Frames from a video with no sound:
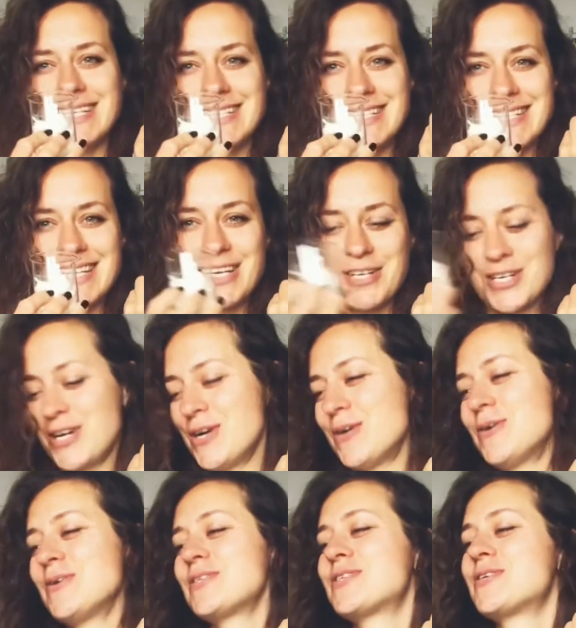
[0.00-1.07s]
you know,
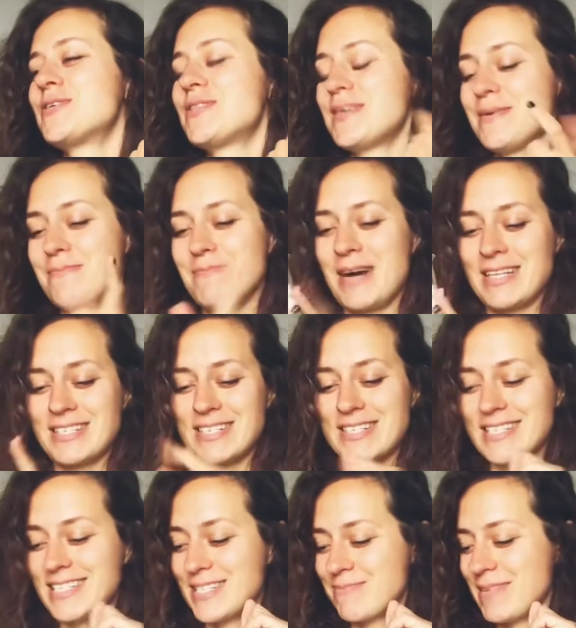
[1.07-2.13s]
to the butter. It
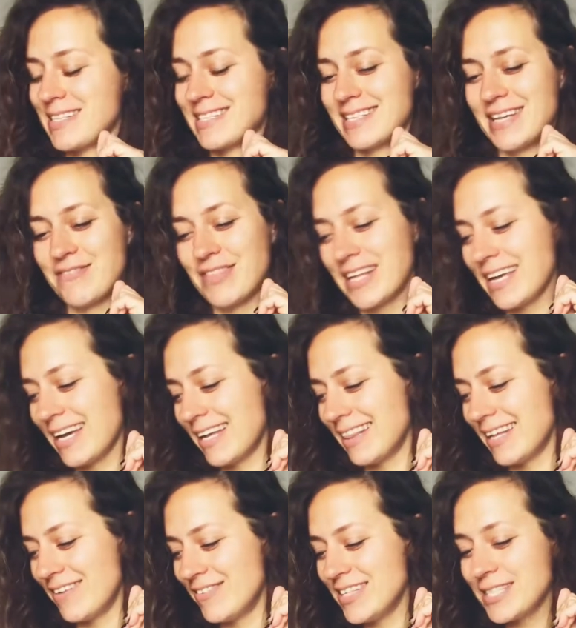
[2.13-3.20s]
smells lovely. I love
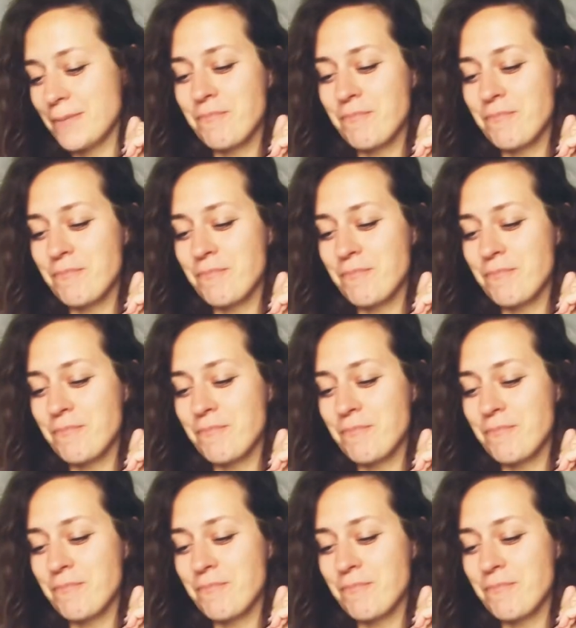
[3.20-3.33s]
it.